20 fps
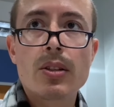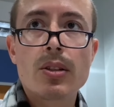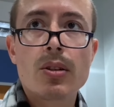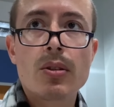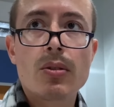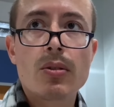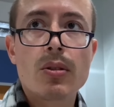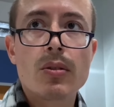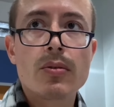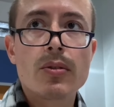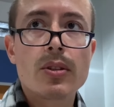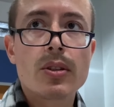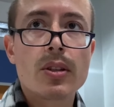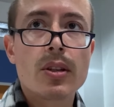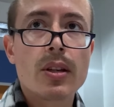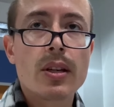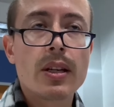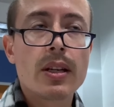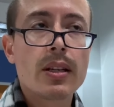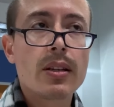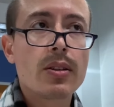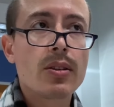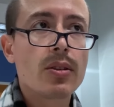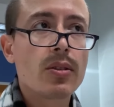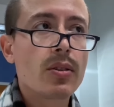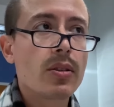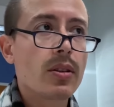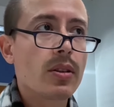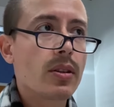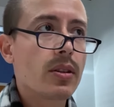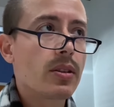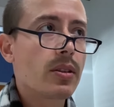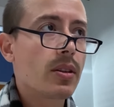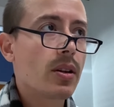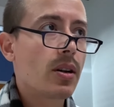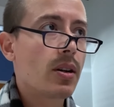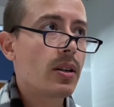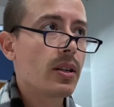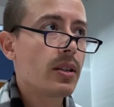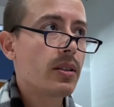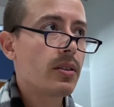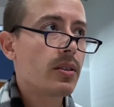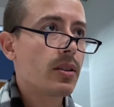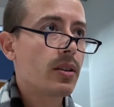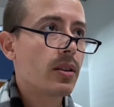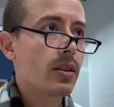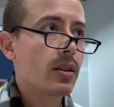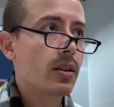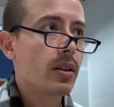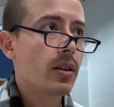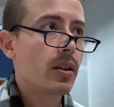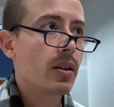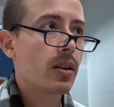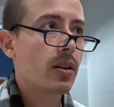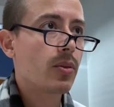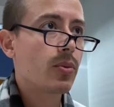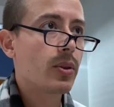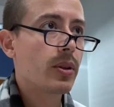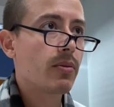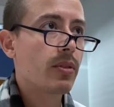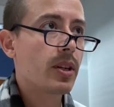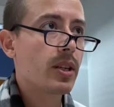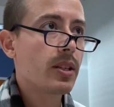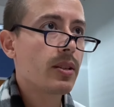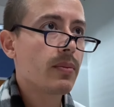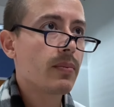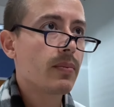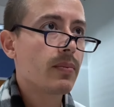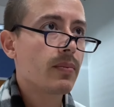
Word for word: to go over today during this audit. Are we ready?